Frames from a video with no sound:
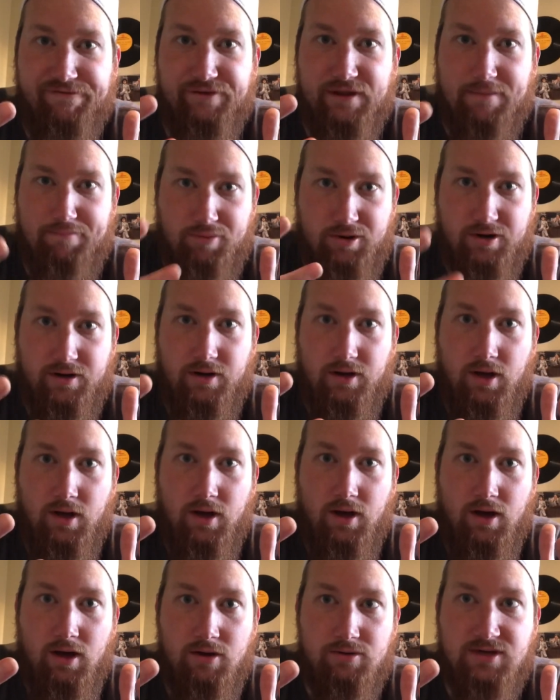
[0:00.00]
flipper.
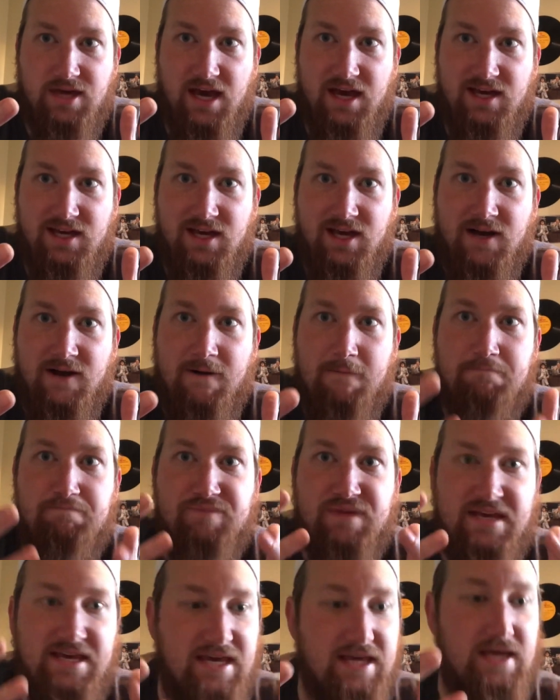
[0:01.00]
Okay?
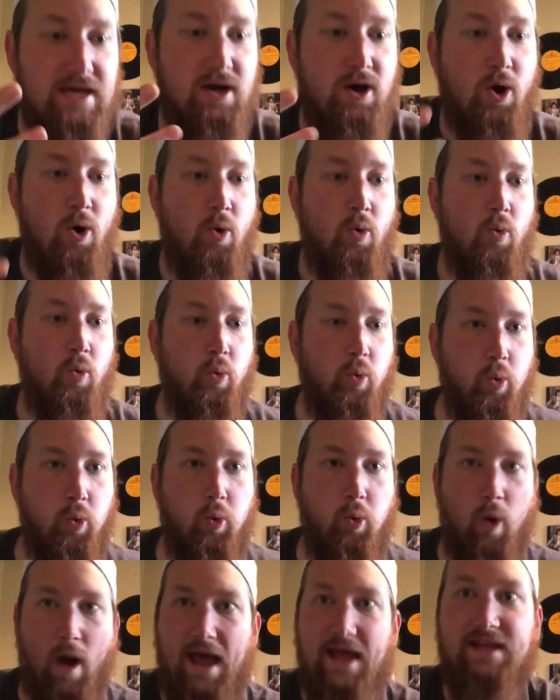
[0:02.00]
He
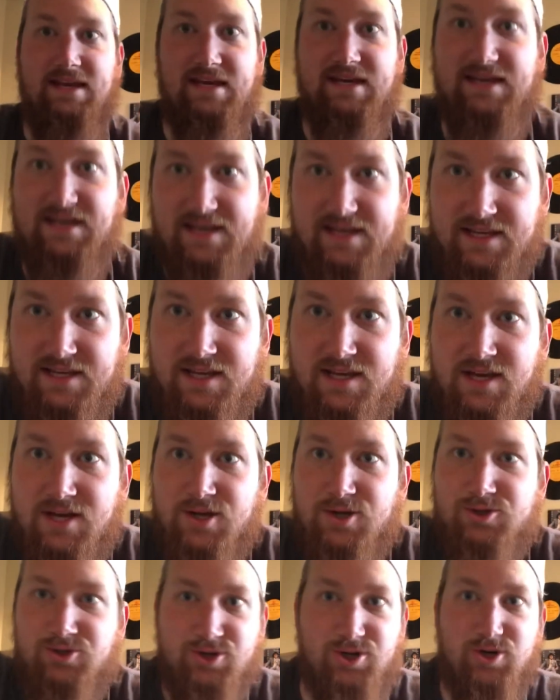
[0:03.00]
went in
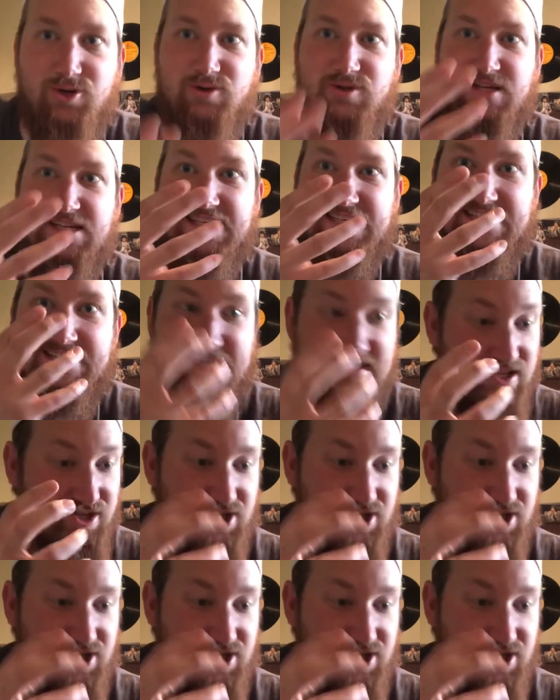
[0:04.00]
to the